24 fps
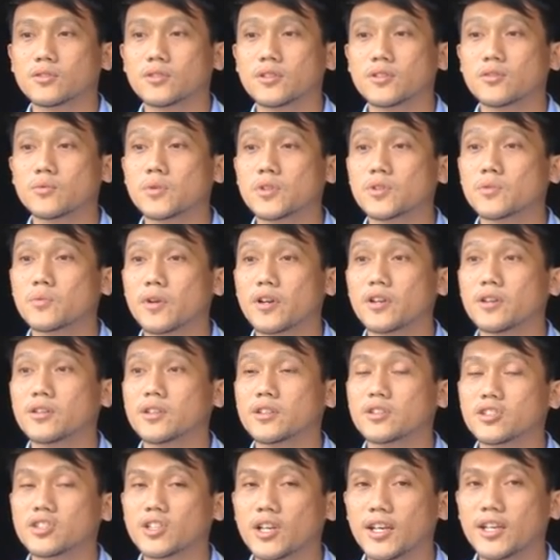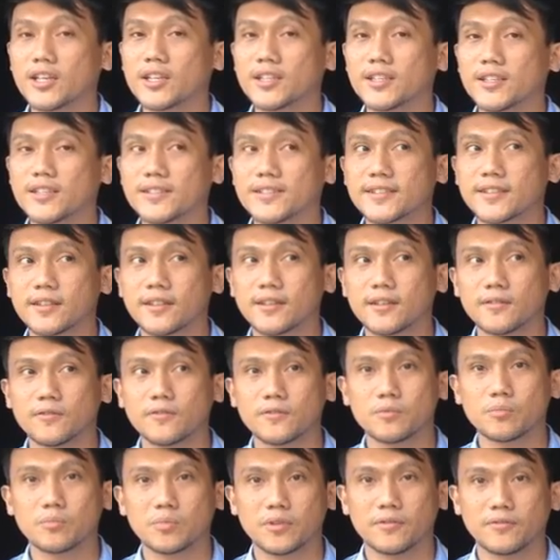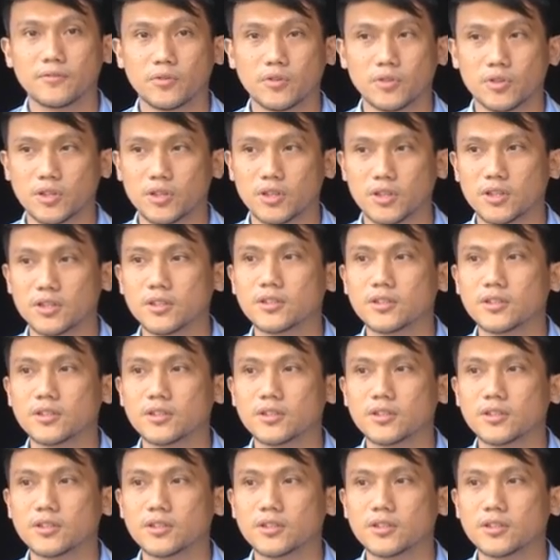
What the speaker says: This was where the Chinese lived before.